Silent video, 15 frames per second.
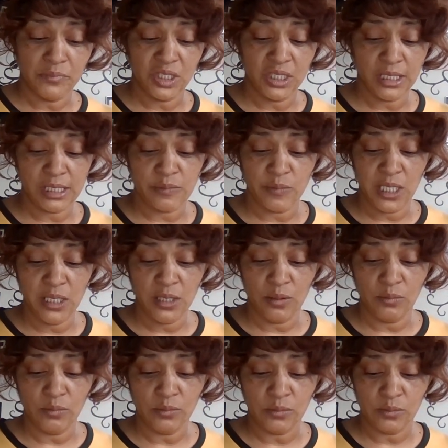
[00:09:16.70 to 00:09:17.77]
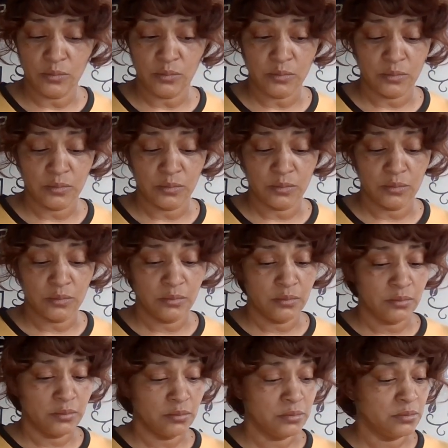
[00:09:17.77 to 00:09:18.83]
Yes, ma'am.
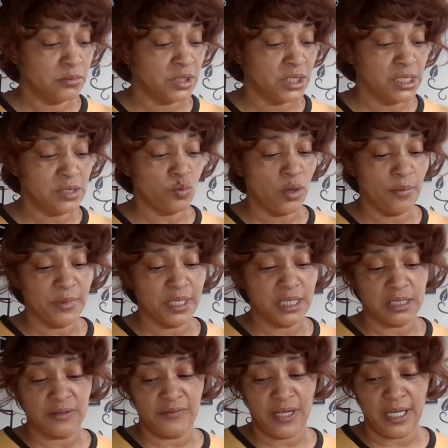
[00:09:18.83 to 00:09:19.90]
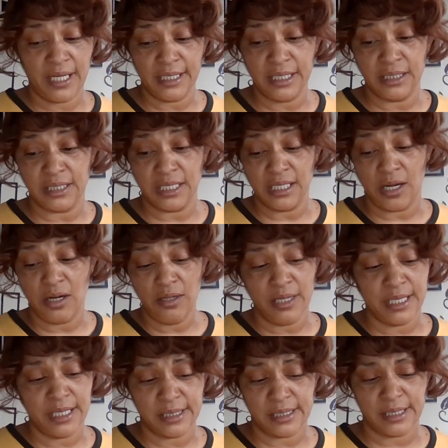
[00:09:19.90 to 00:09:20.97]
This woman is divinely Her
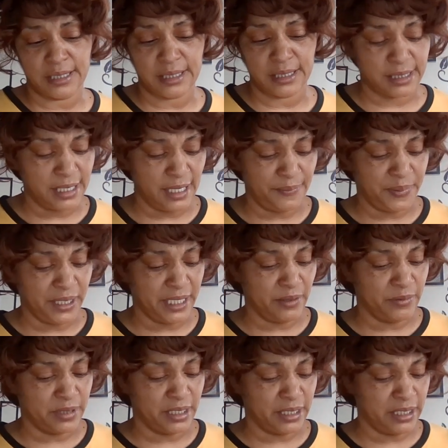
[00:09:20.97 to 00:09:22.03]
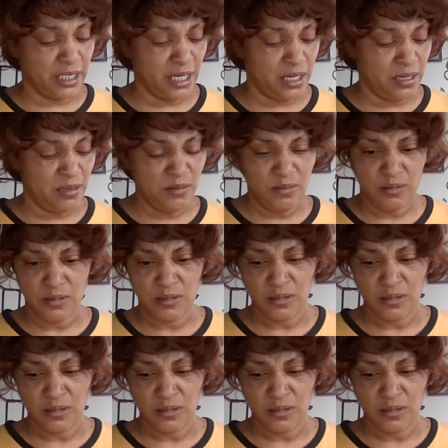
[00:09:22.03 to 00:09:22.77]
ancestors not playing with none of y'all.